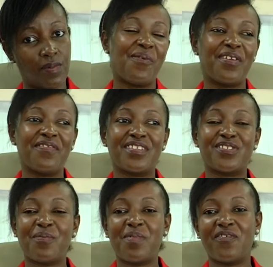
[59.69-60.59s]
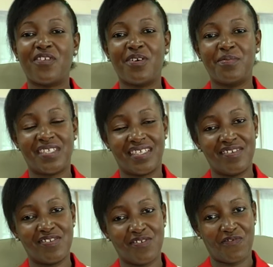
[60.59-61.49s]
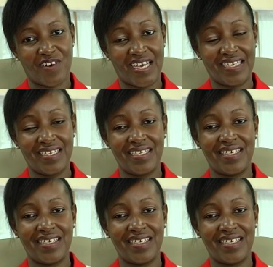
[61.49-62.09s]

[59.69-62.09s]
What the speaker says: One of the top level objectives RAN